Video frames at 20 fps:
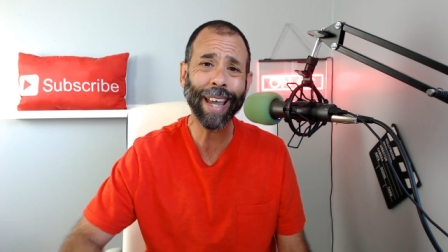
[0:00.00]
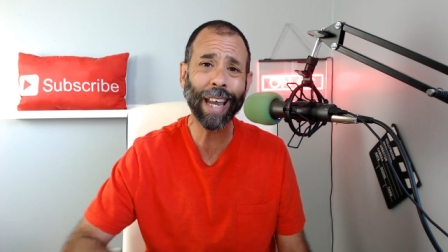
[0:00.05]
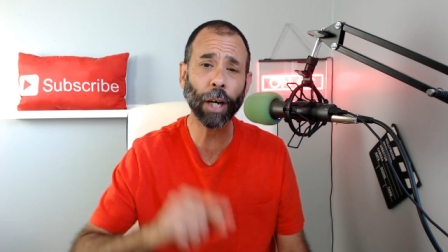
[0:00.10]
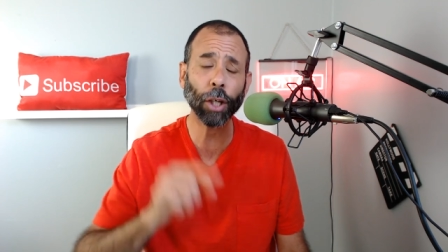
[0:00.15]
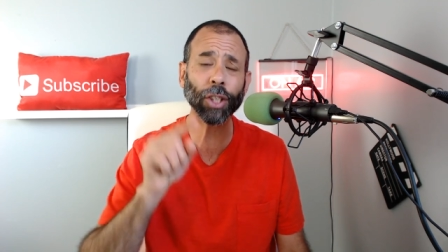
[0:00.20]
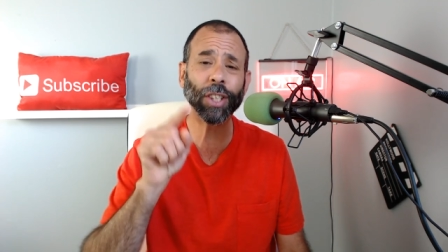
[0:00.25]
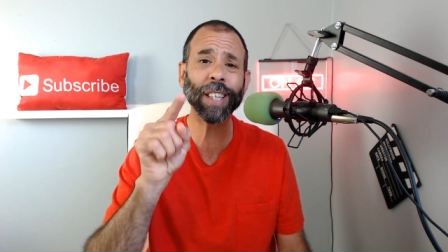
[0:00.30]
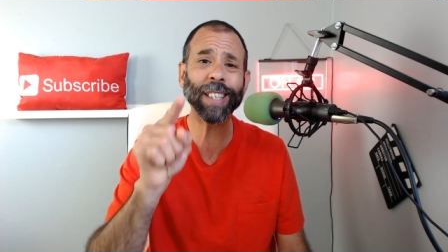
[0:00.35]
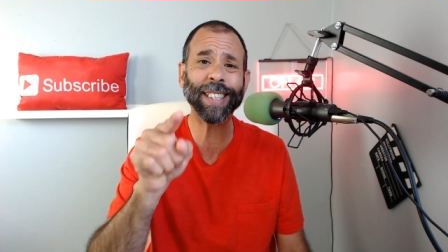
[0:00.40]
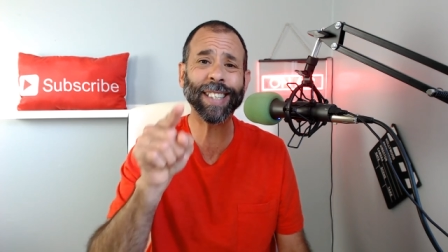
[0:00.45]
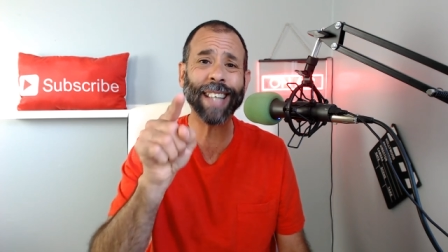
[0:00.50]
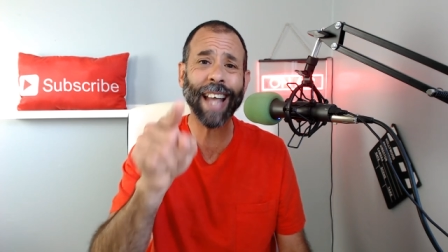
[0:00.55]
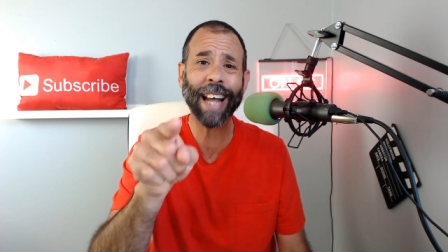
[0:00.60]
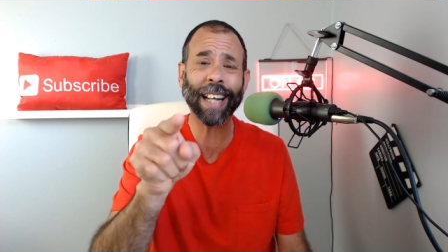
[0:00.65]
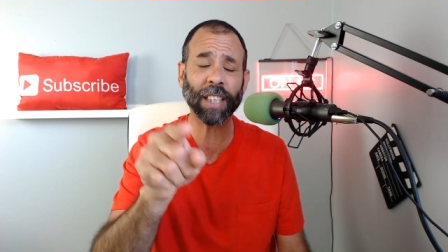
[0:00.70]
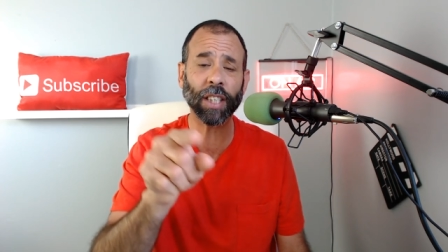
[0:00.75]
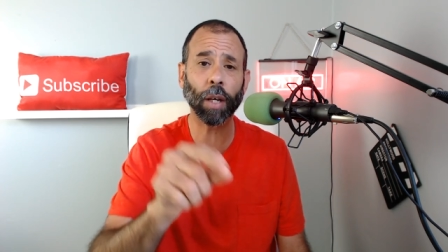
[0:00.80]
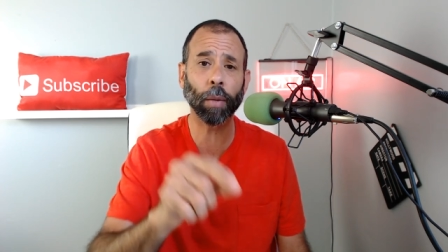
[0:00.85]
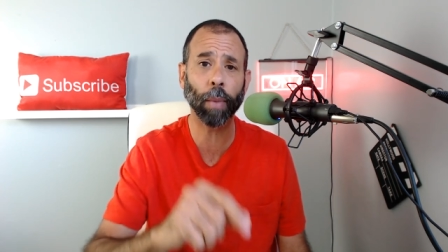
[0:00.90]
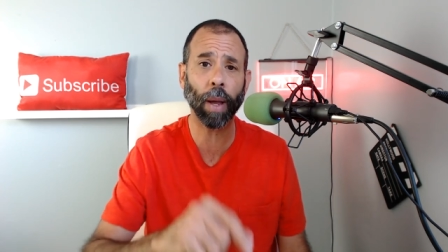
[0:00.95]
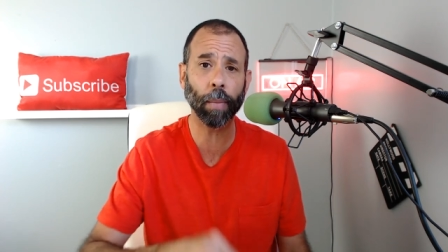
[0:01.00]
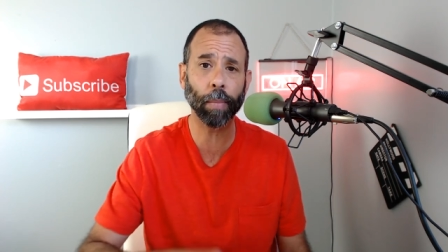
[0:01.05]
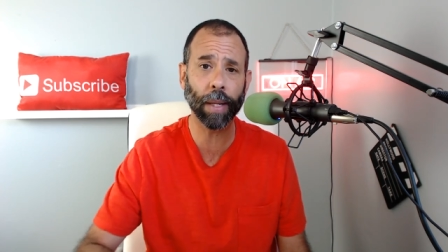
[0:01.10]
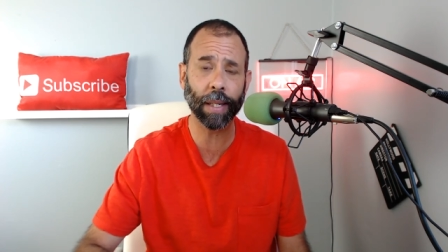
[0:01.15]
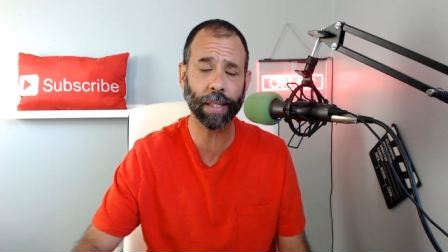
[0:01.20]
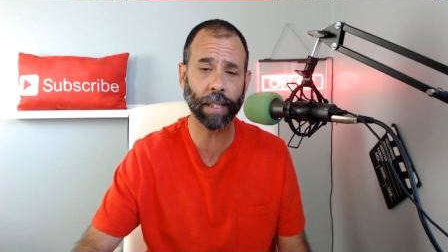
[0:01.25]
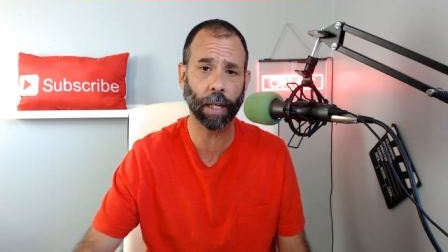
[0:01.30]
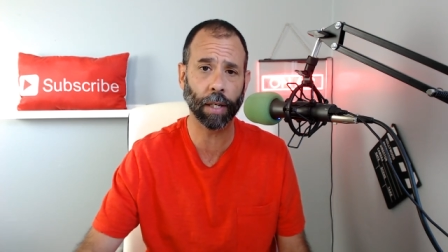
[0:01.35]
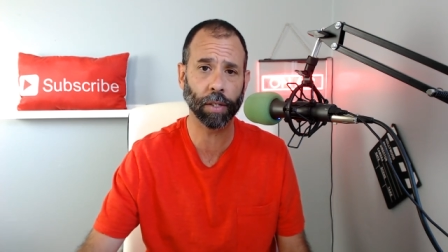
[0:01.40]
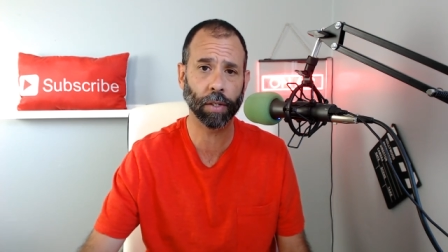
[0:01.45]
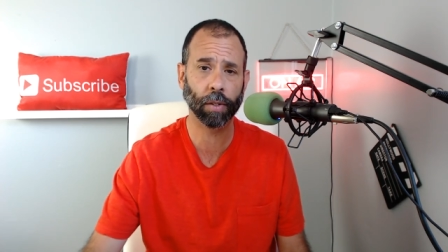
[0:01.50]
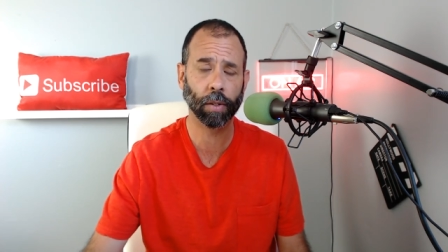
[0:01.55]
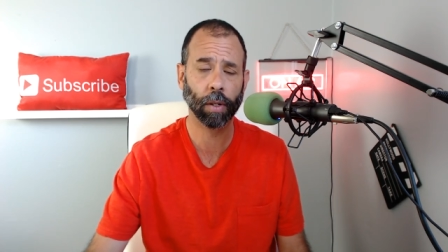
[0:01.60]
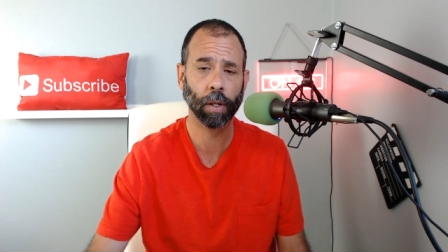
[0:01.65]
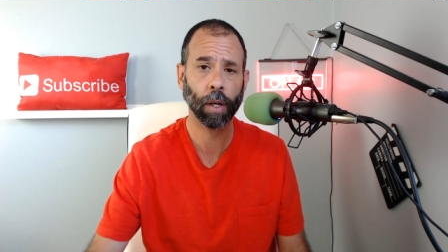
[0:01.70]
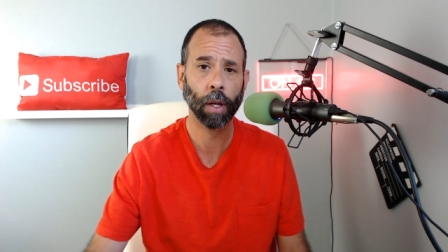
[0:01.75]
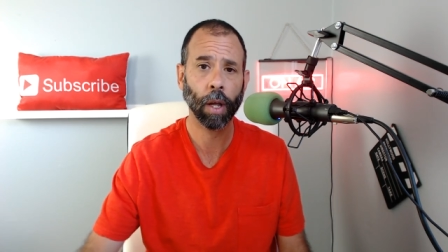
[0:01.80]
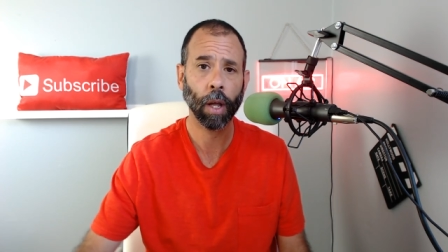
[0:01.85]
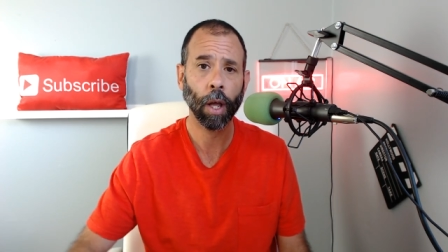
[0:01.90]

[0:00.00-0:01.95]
Here's the stats on my business